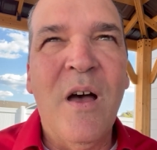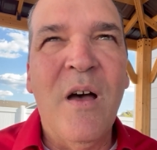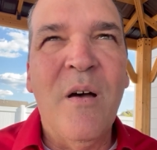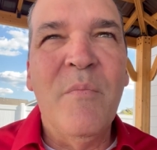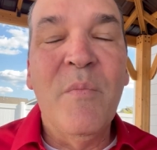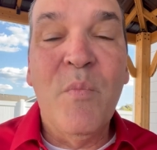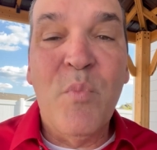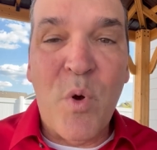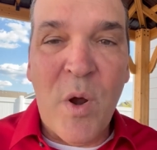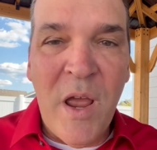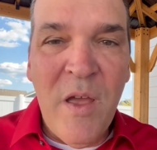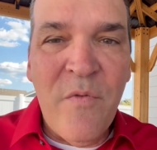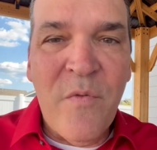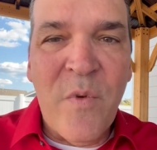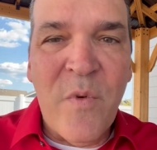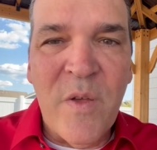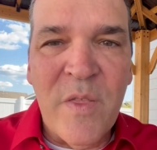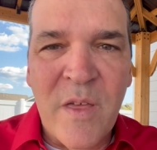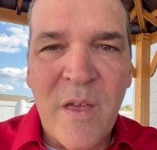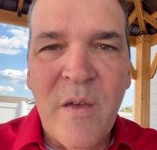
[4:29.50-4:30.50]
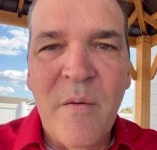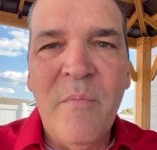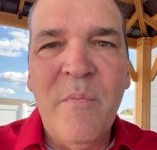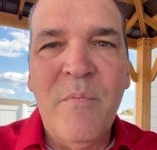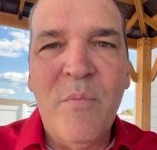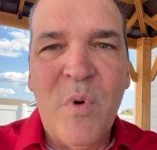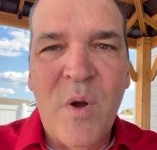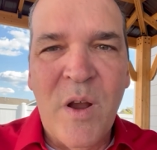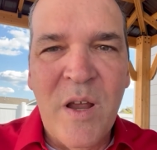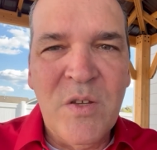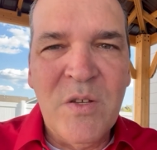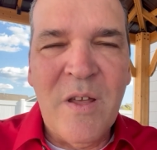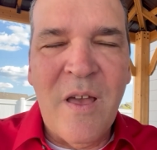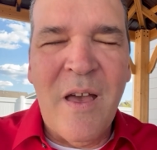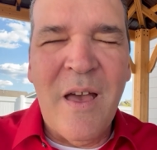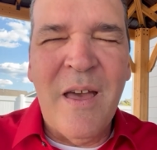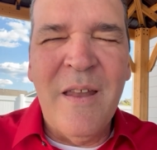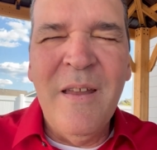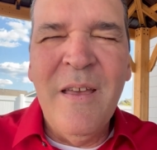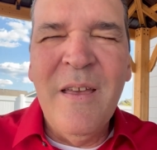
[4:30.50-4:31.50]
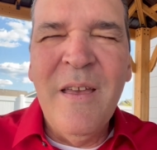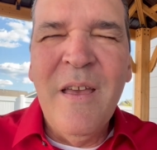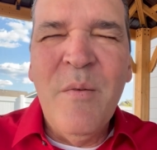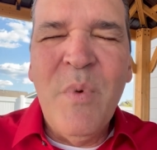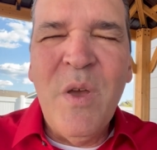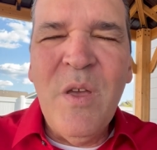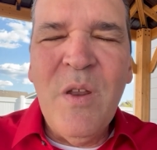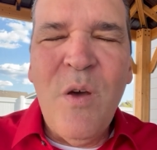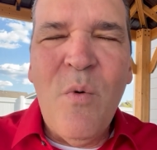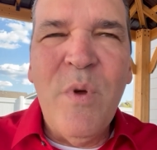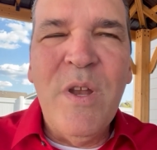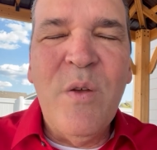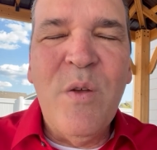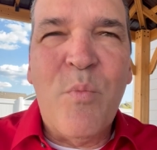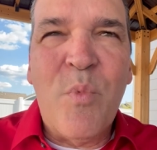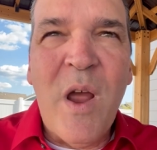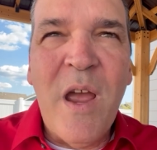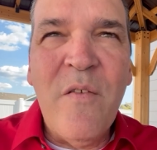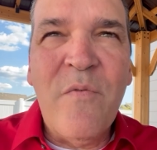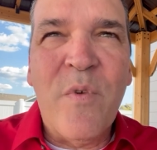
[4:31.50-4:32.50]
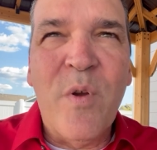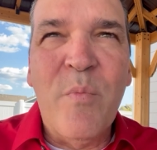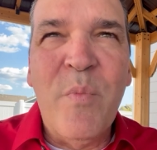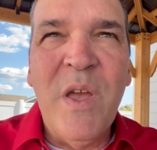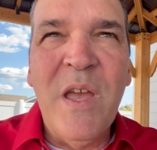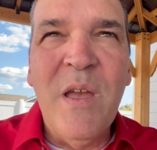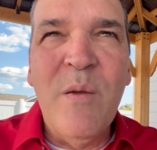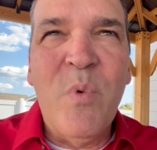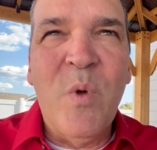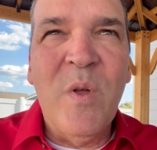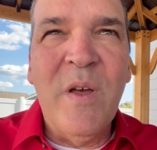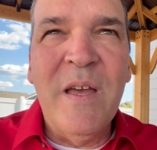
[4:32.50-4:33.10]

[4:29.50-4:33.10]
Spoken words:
pray for them, praise God. But you know, when you pray for people,